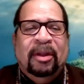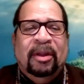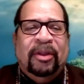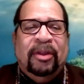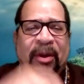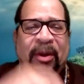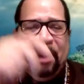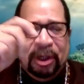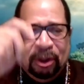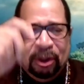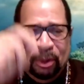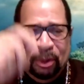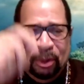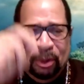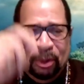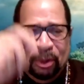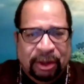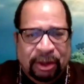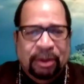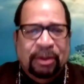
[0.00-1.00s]
There were
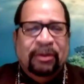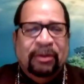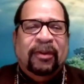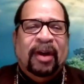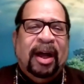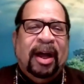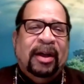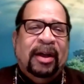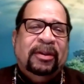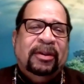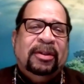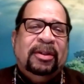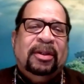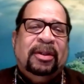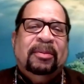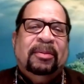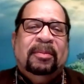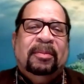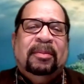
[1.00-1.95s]
22 vows